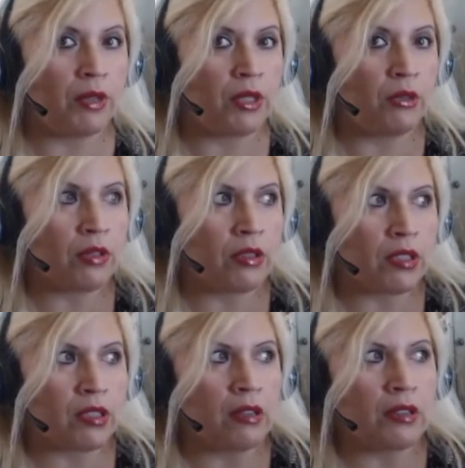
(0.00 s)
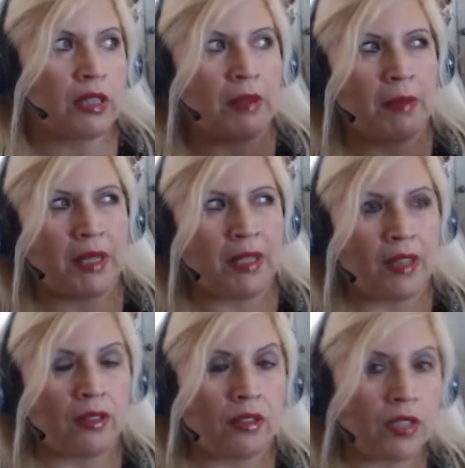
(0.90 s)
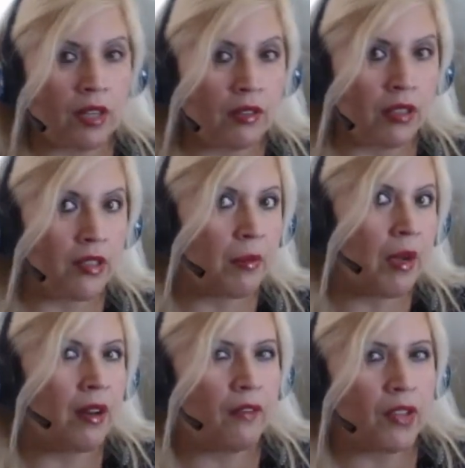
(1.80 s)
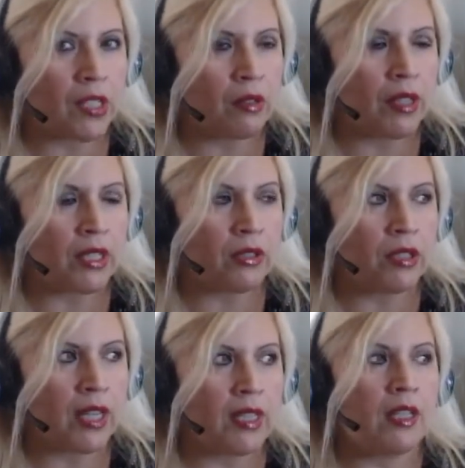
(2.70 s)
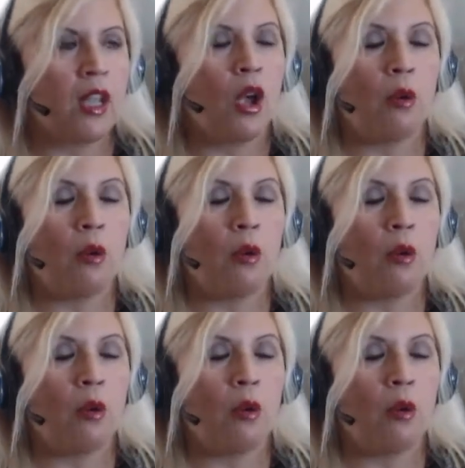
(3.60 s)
to reduce our salt and maybe taking the stairs and some kind of physical exercise,